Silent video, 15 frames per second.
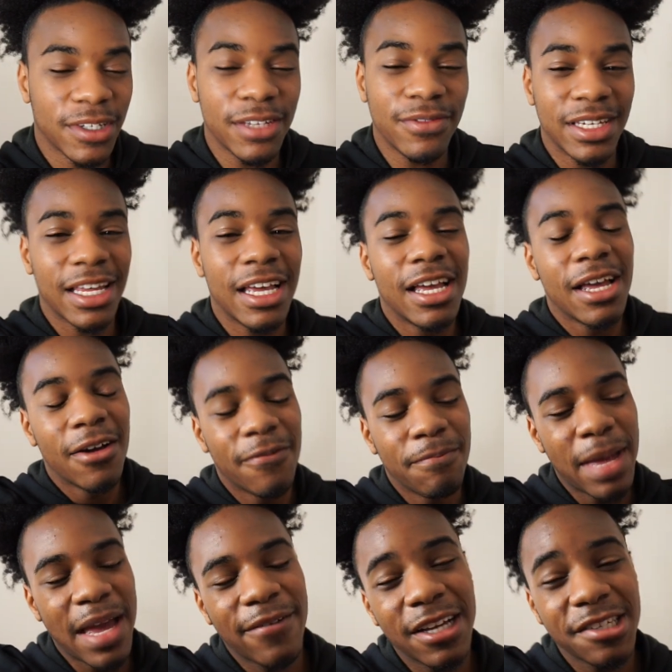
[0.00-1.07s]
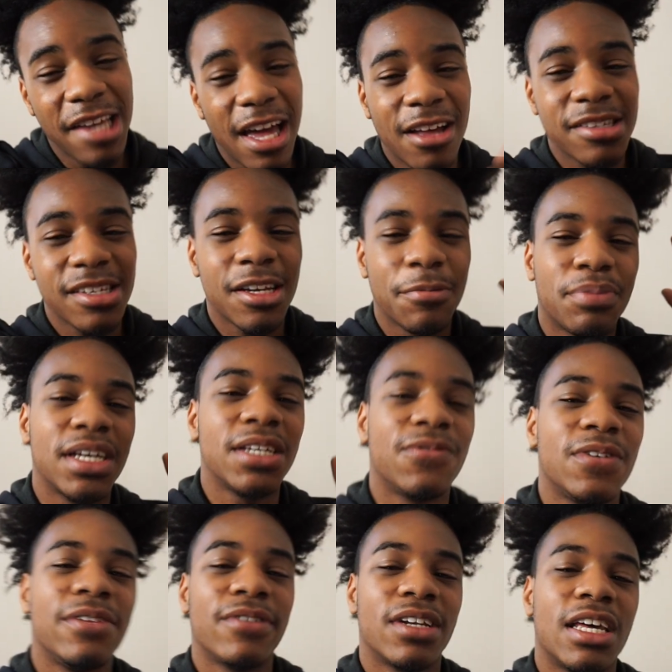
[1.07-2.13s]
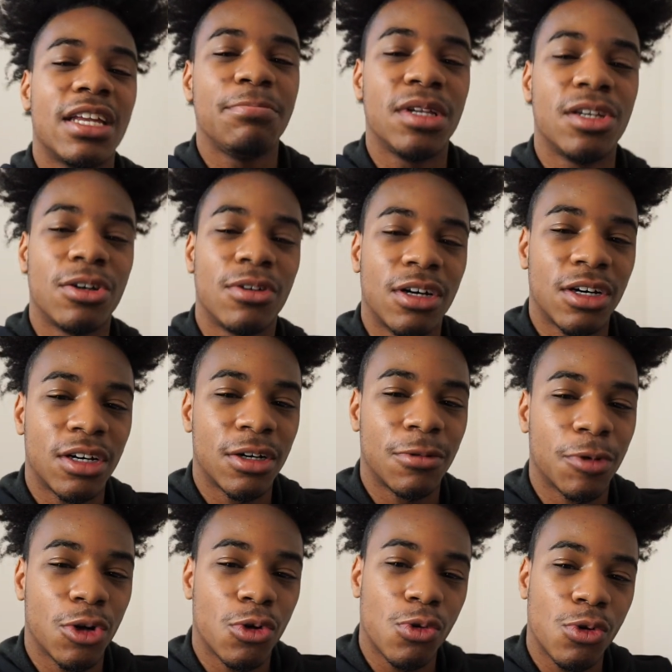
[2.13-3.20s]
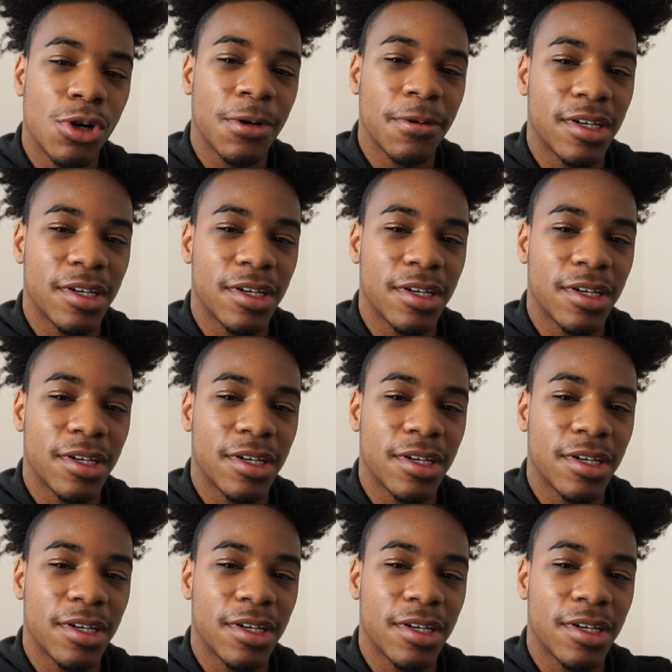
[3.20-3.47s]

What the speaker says: Matter of fact, shout out to the place for even letting me record.